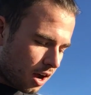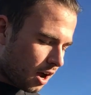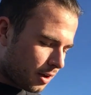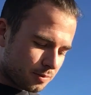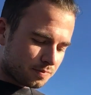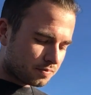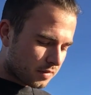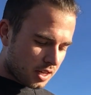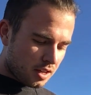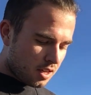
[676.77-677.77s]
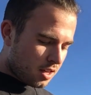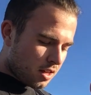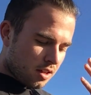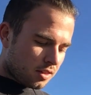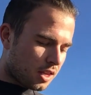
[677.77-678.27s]

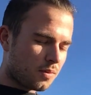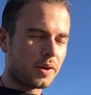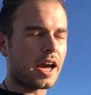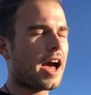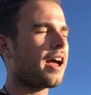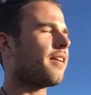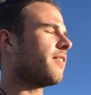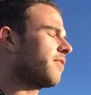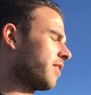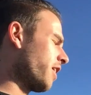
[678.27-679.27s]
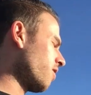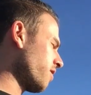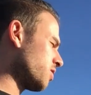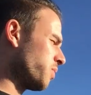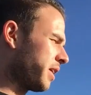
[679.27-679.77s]
Then we got, later
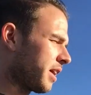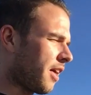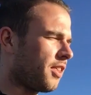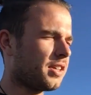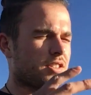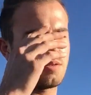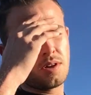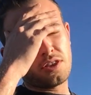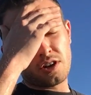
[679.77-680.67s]
on this week, I think it's gonna be